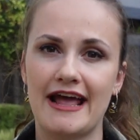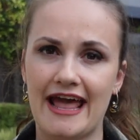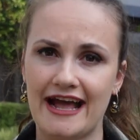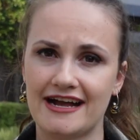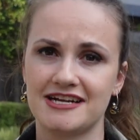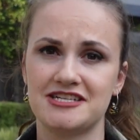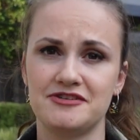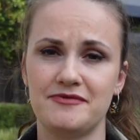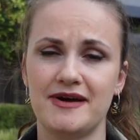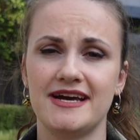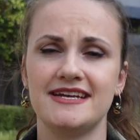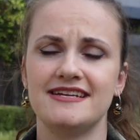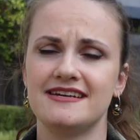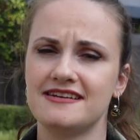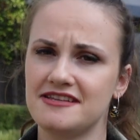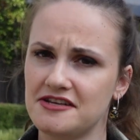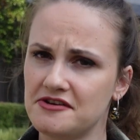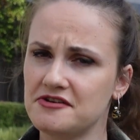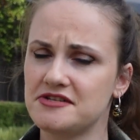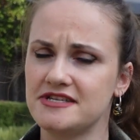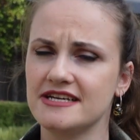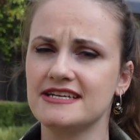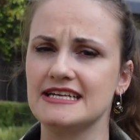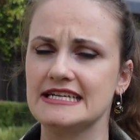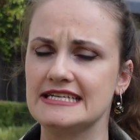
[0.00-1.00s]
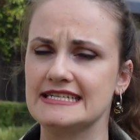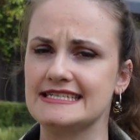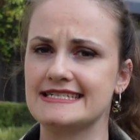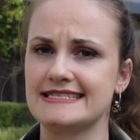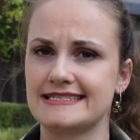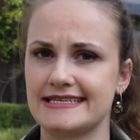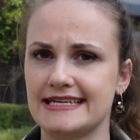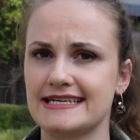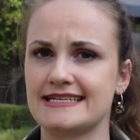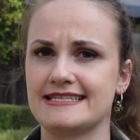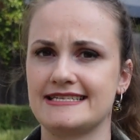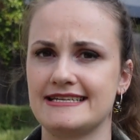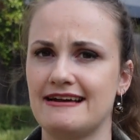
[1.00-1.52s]
activating the
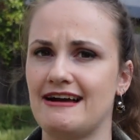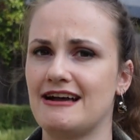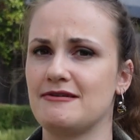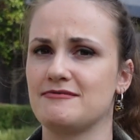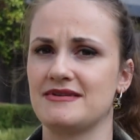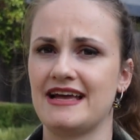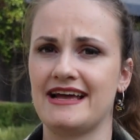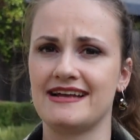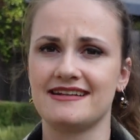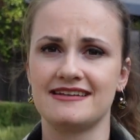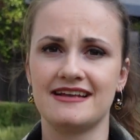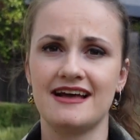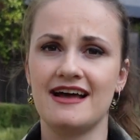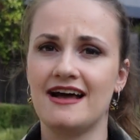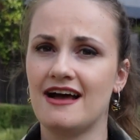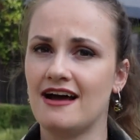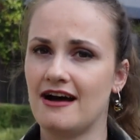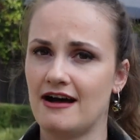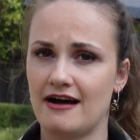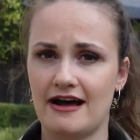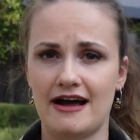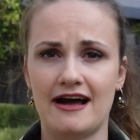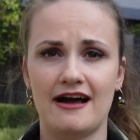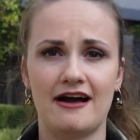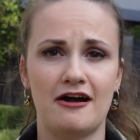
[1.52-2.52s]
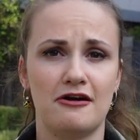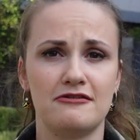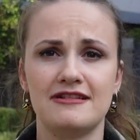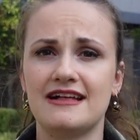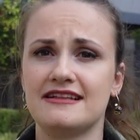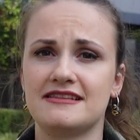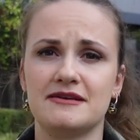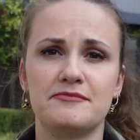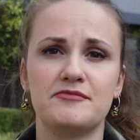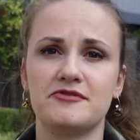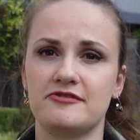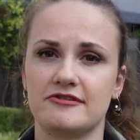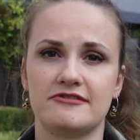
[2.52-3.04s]
utilities takes time, and a
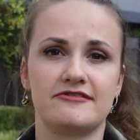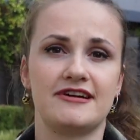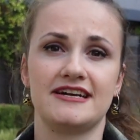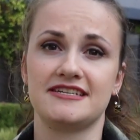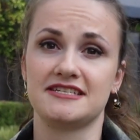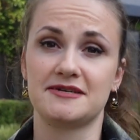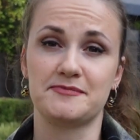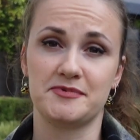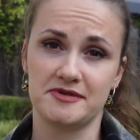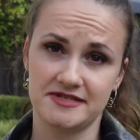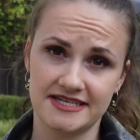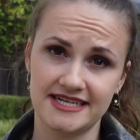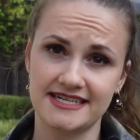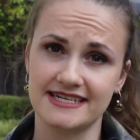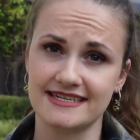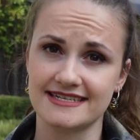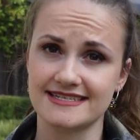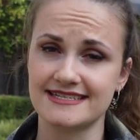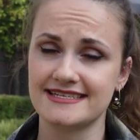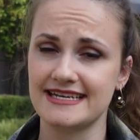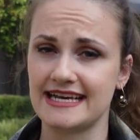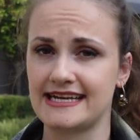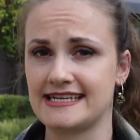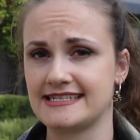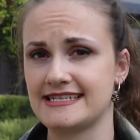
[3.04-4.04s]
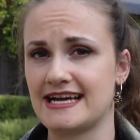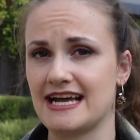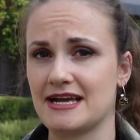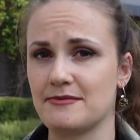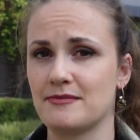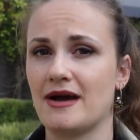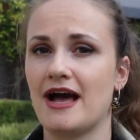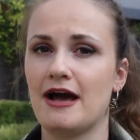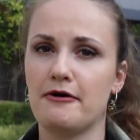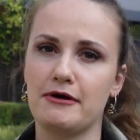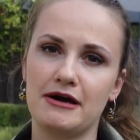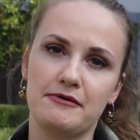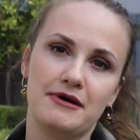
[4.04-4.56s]
lot of bureaucratic proceedings take
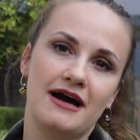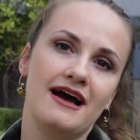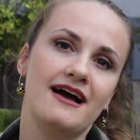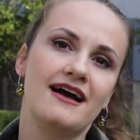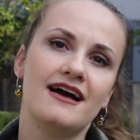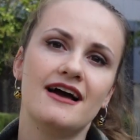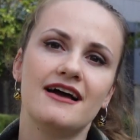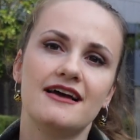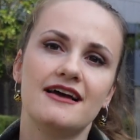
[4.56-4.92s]
time. However,